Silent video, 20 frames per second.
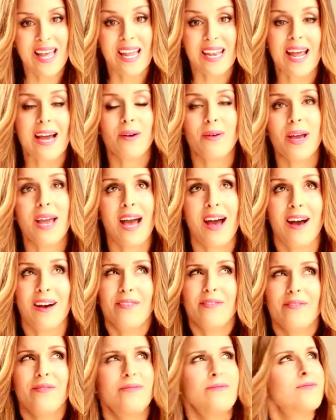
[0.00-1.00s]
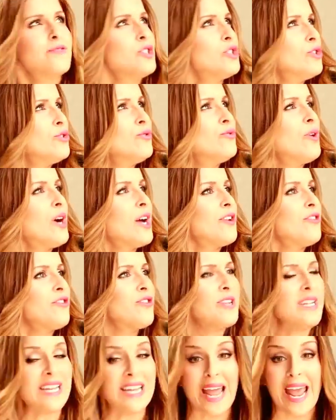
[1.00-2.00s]
Now I have
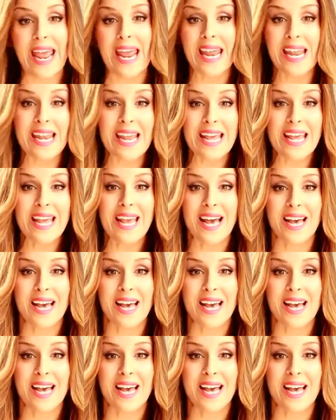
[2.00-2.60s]
280.